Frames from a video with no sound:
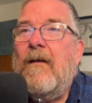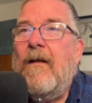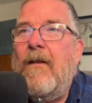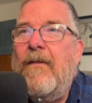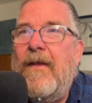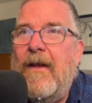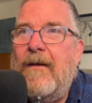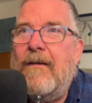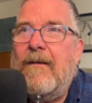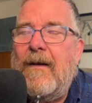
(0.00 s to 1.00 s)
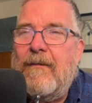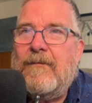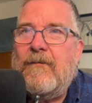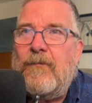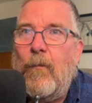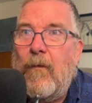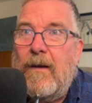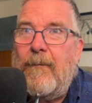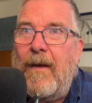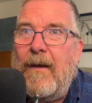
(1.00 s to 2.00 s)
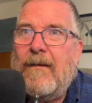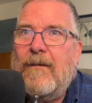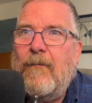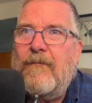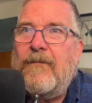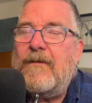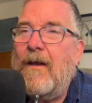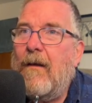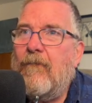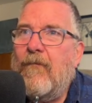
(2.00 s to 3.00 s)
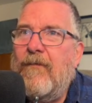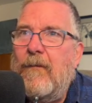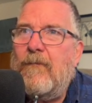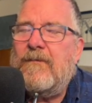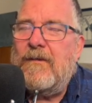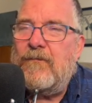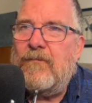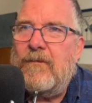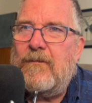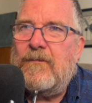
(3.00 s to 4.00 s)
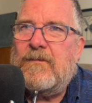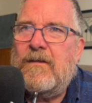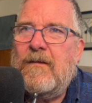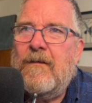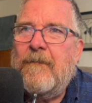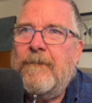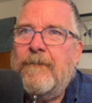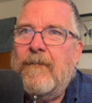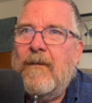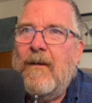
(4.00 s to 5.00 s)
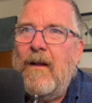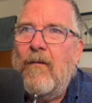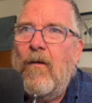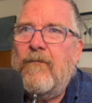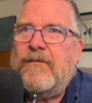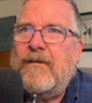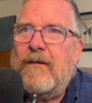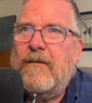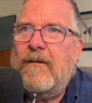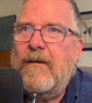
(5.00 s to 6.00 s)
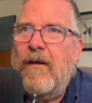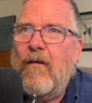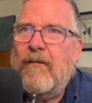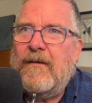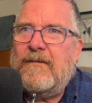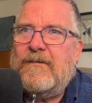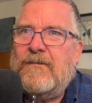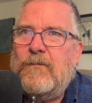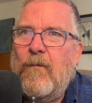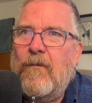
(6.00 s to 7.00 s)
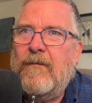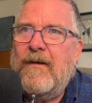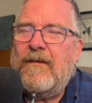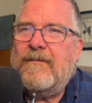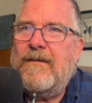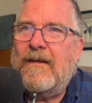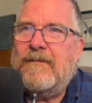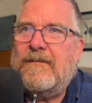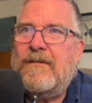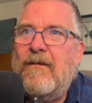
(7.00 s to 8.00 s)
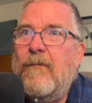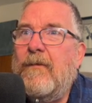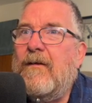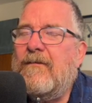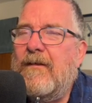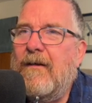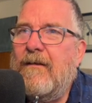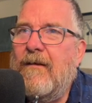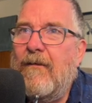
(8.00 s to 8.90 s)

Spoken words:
And then, now this goes way back, when photography was introduced, all of a sudden the artists weren't as necessary because they could take